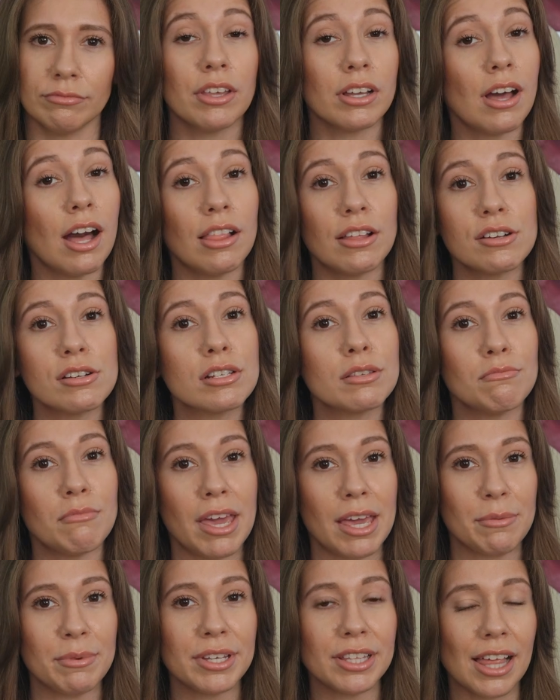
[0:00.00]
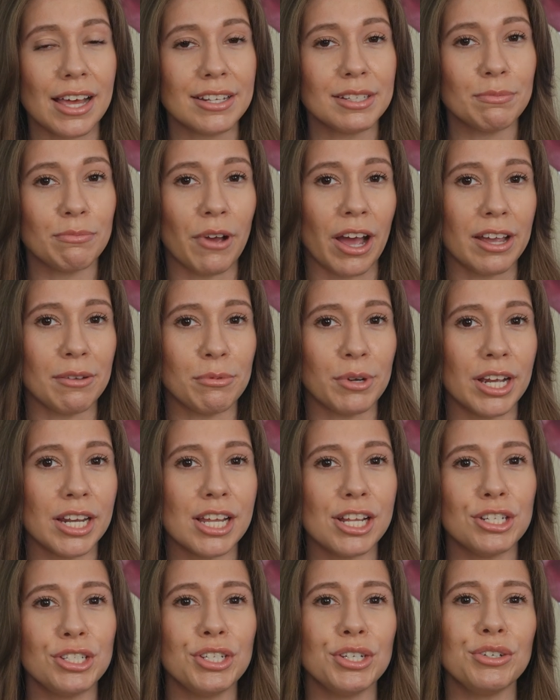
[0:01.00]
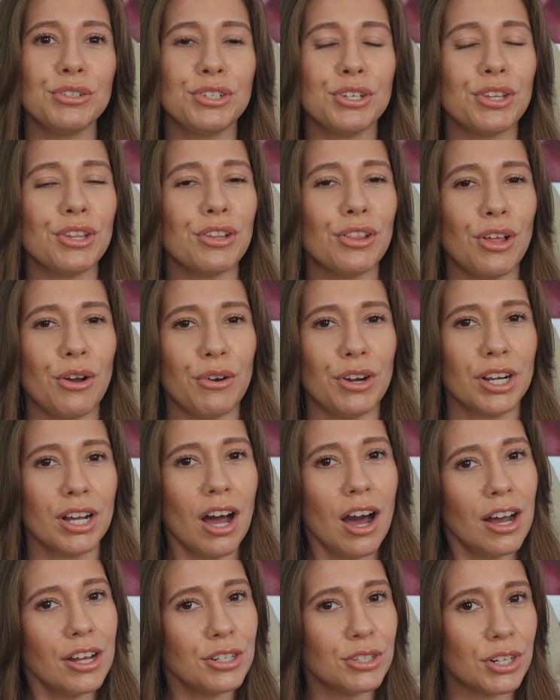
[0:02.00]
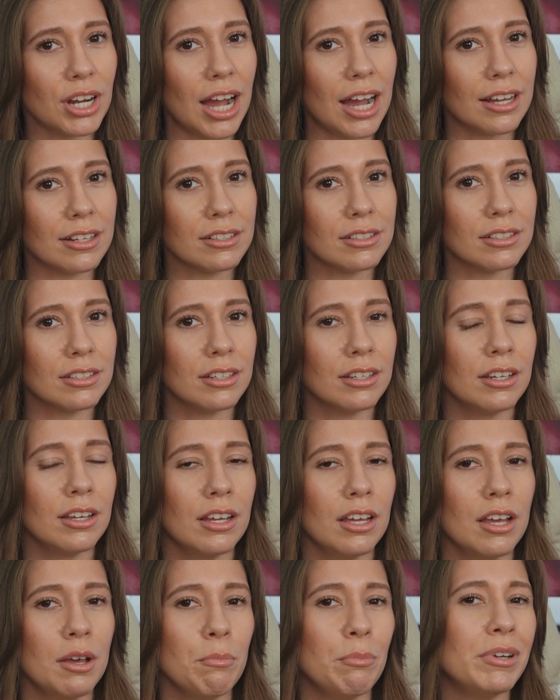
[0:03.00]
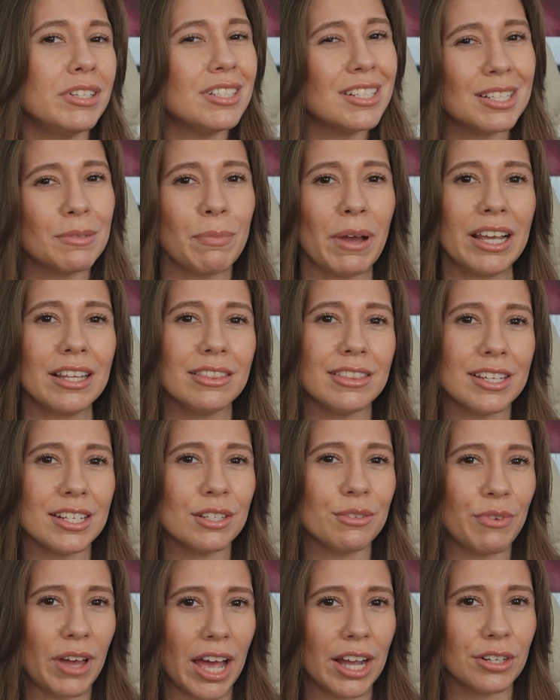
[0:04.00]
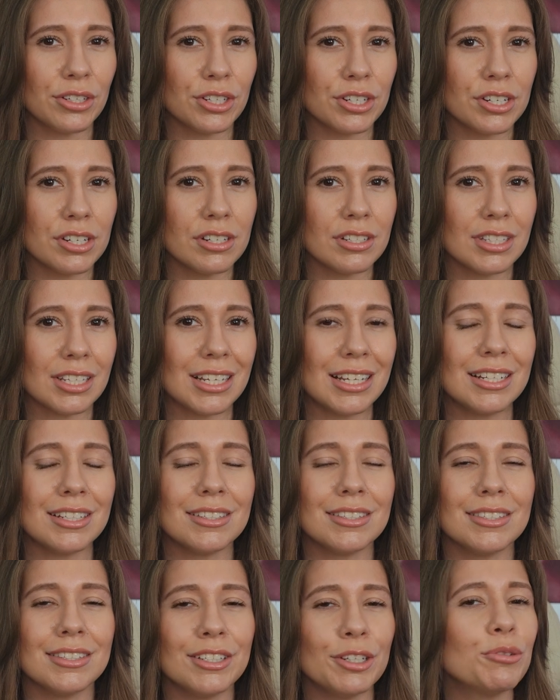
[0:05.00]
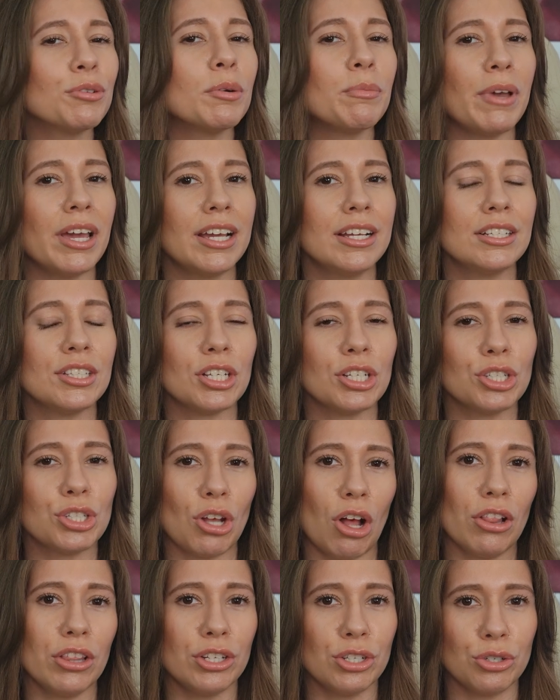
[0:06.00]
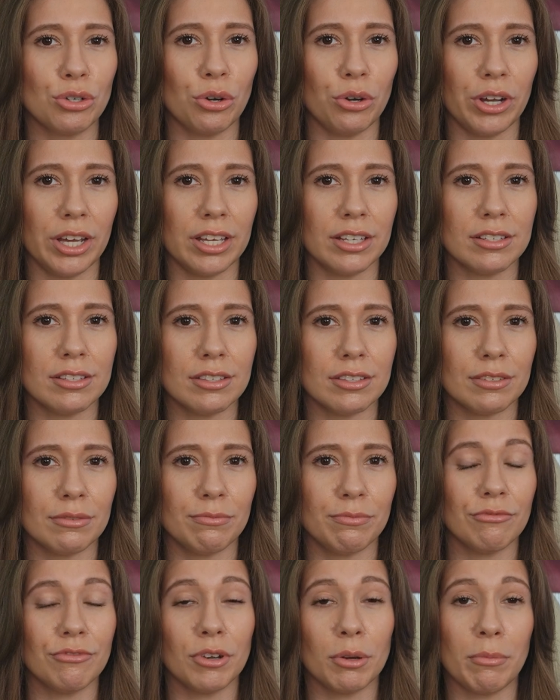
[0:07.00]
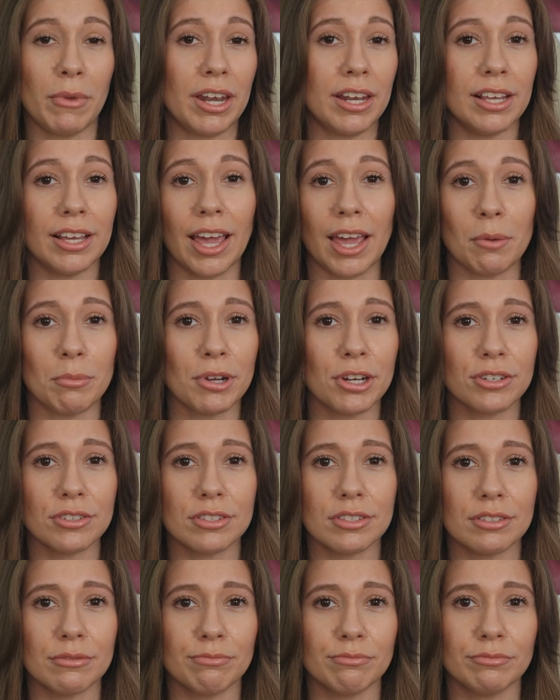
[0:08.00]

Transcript: The colors may be less vibrant due to the lower contrast, but despite these factors, it still remains a solid choice for many gamers.